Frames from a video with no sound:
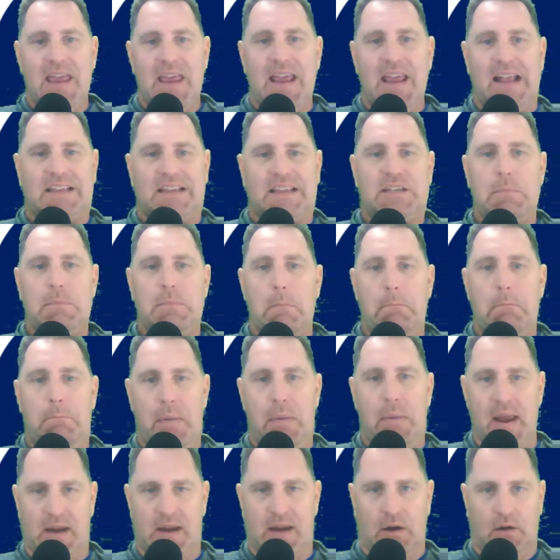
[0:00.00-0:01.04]
it's
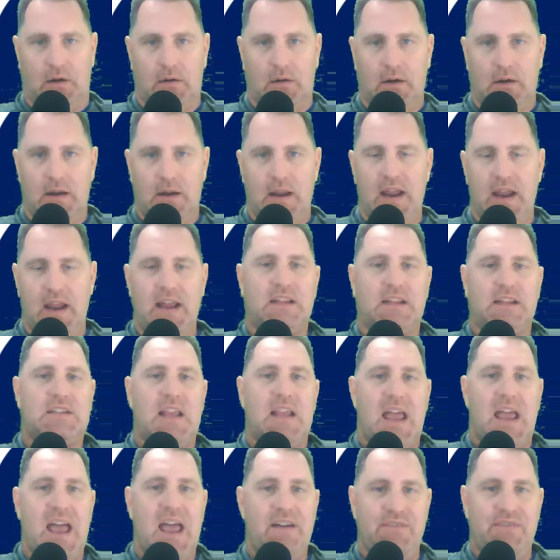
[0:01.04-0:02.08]
bigger. It's
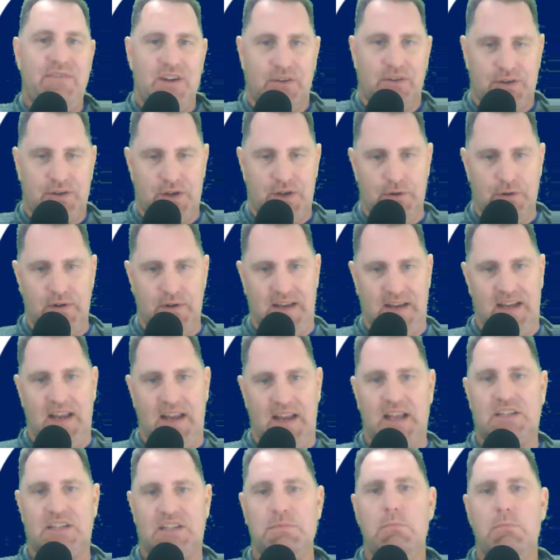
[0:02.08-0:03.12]
heavier duty.
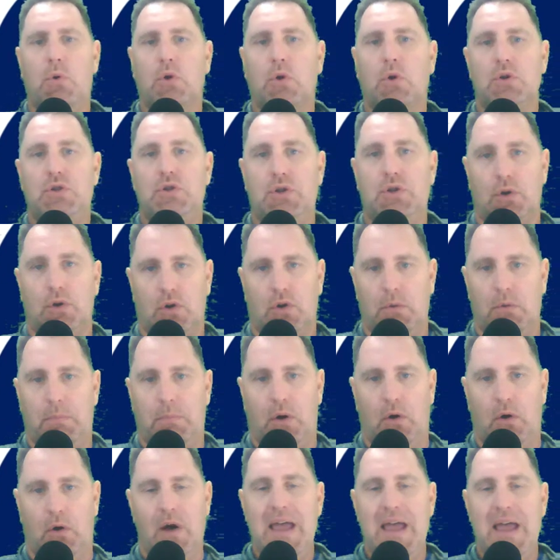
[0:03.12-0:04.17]
It's more
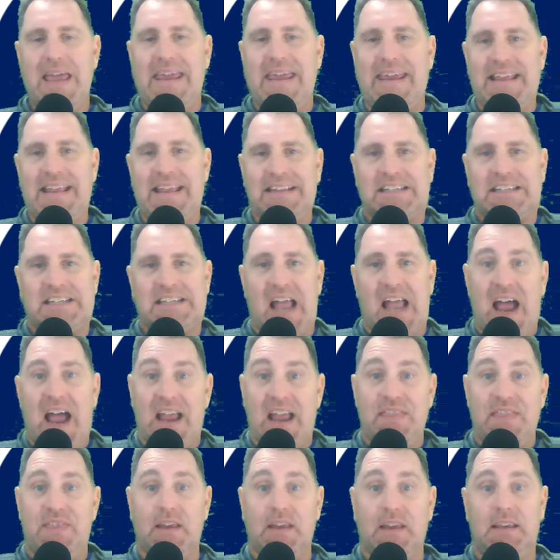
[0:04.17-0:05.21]
durable.
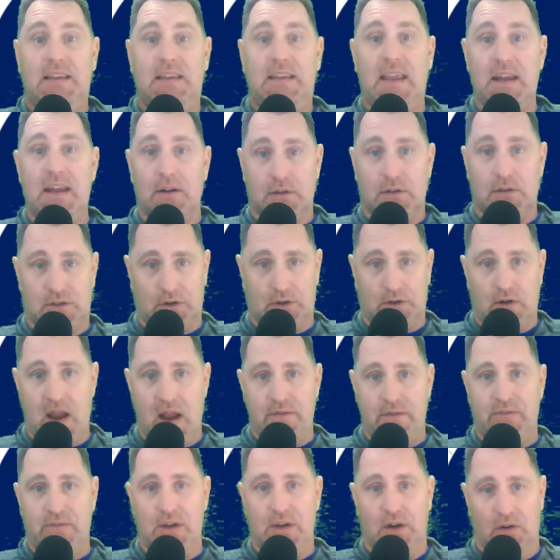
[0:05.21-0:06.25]
Inside, the gears are
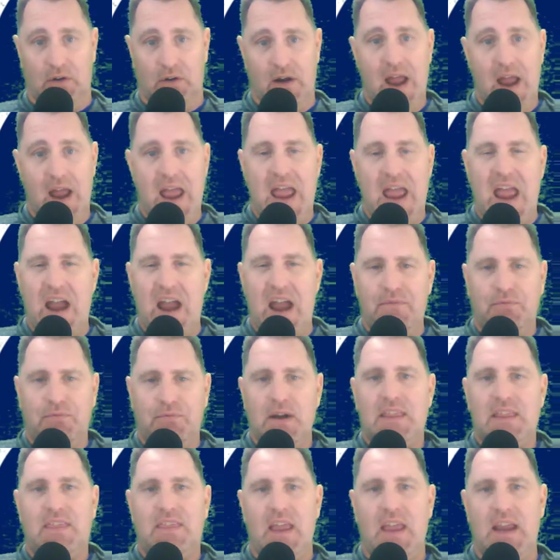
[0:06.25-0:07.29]
heavier.
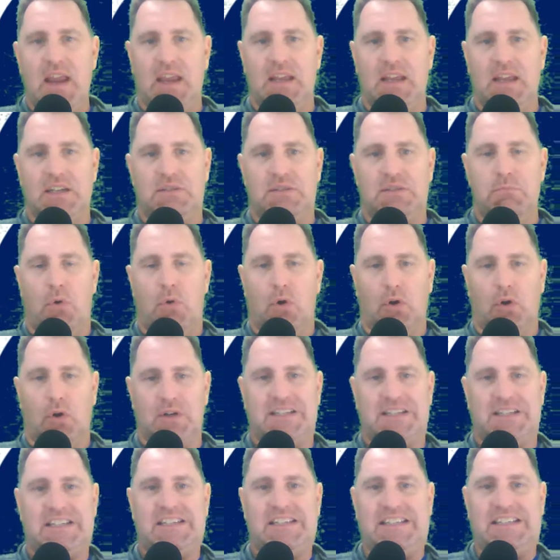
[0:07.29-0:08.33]
Everything is more
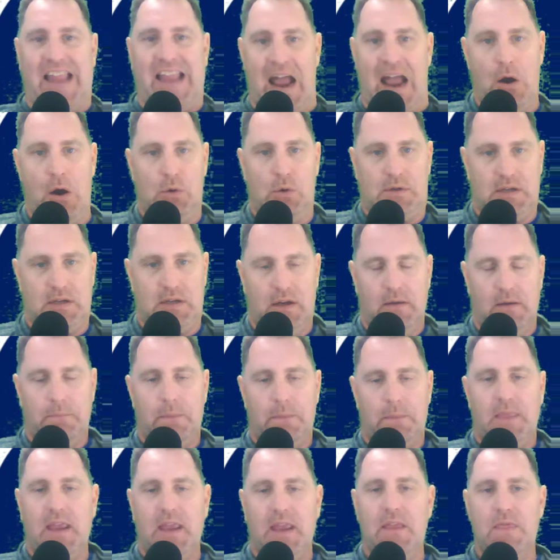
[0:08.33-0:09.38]
stout
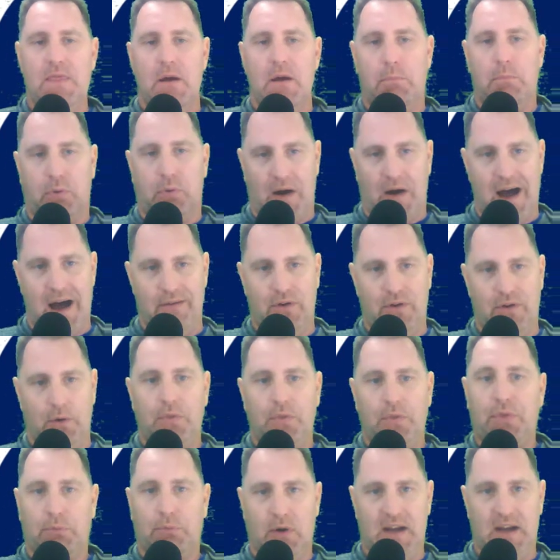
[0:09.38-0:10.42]
in the Bravo
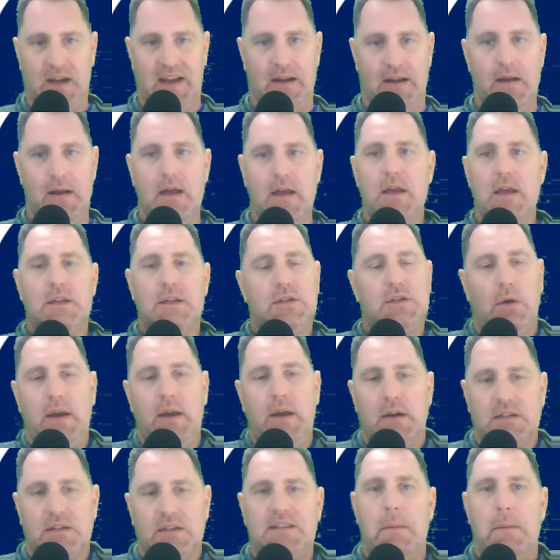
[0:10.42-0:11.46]
III. So
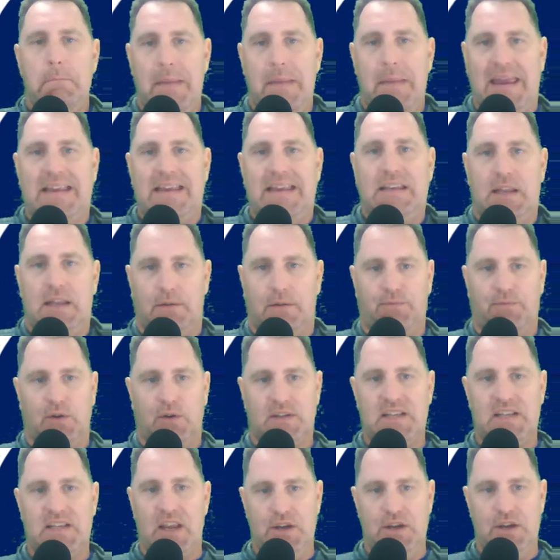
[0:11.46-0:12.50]
here's the main
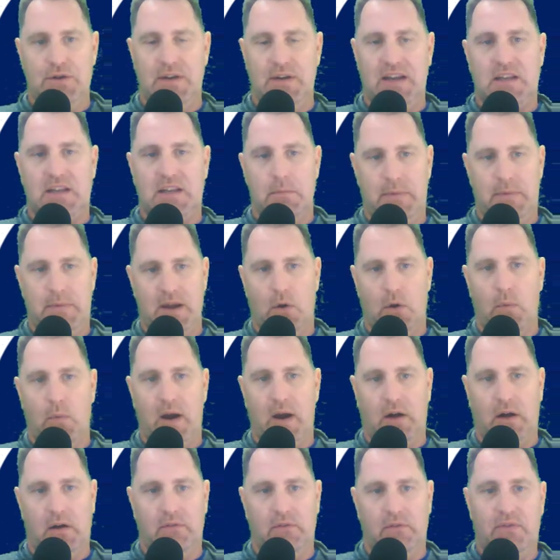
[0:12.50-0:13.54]
difference that you need to be
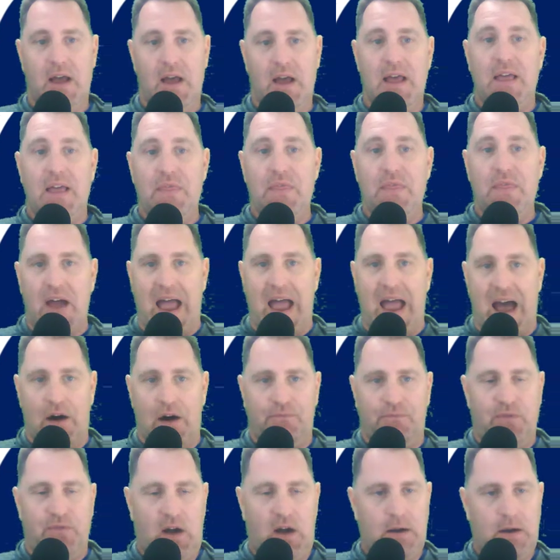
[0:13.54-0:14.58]
aware of. The
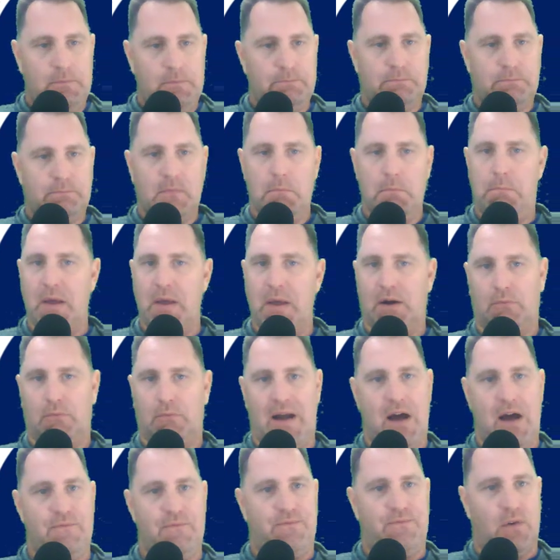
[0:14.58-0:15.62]
Alpha, been
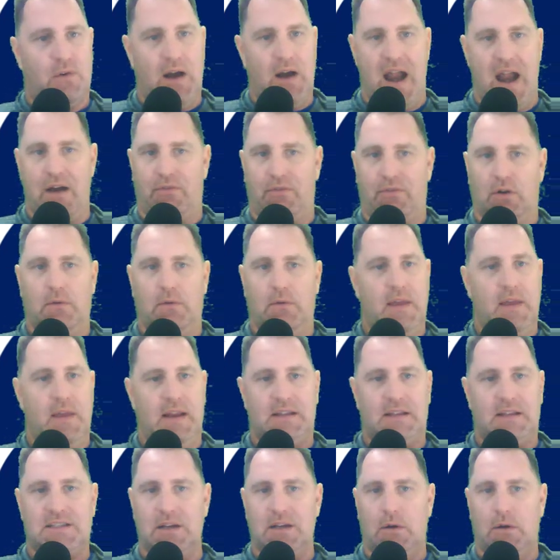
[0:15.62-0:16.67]
around forever.
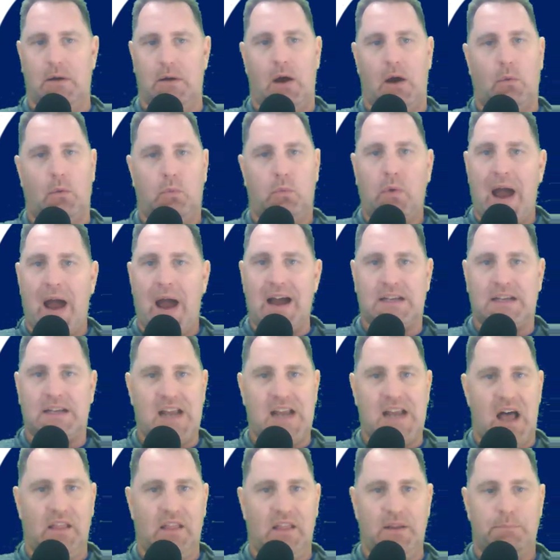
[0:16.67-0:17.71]
It's a rock
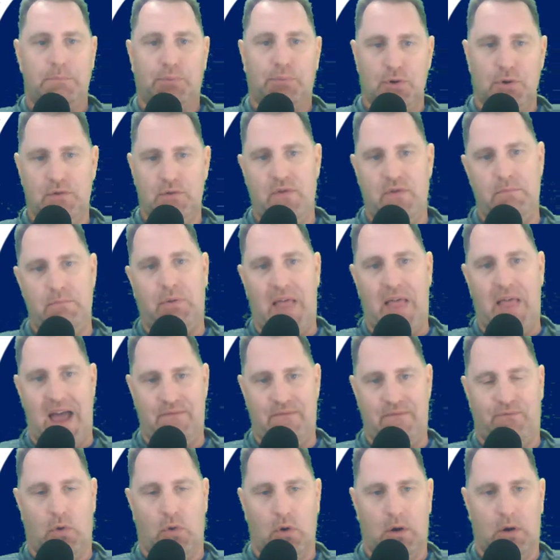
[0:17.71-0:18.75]
solid proven
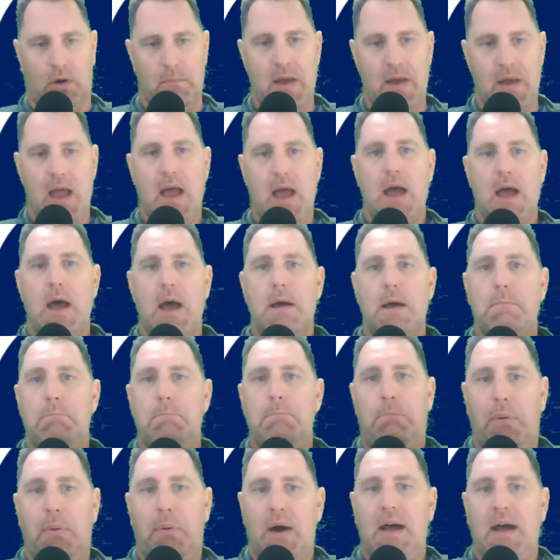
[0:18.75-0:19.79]
platform,
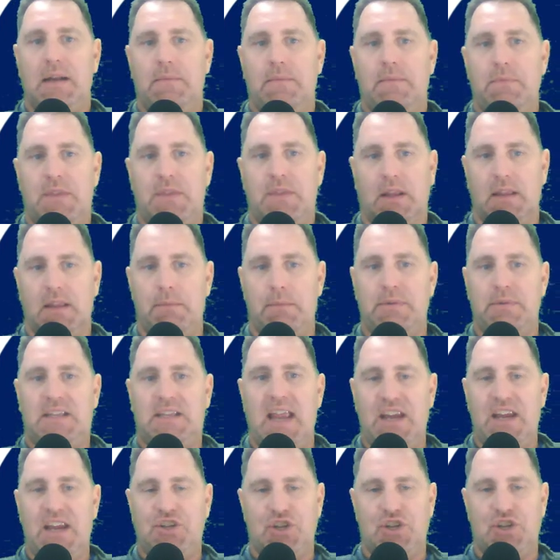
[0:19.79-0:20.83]
but the
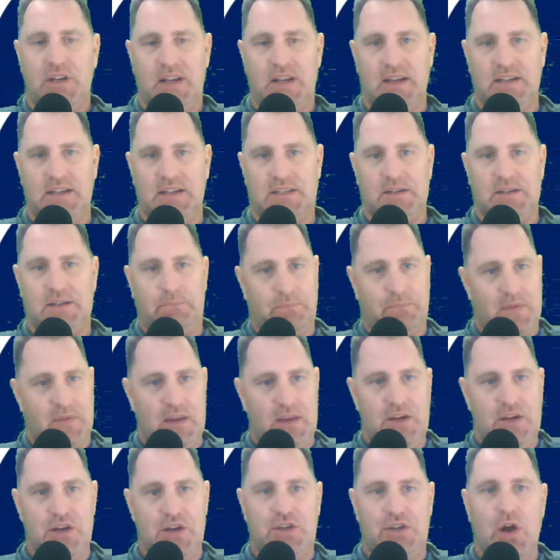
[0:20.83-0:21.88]
limitation is
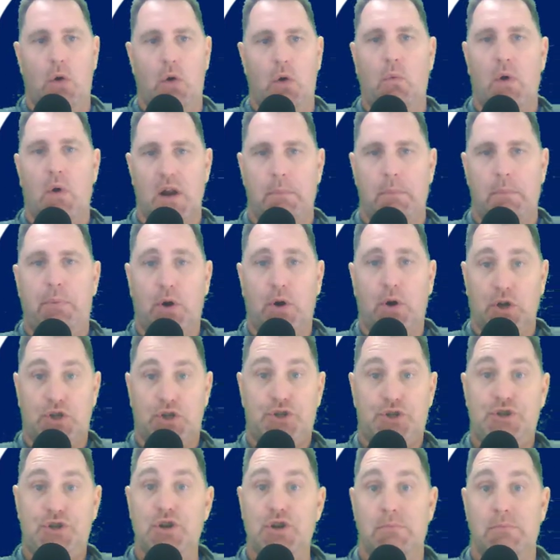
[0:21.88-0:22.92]
you don't want to
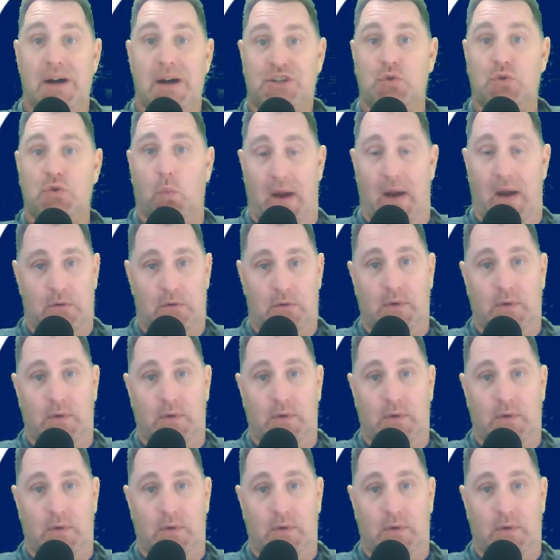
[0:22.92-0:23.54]
push too much weight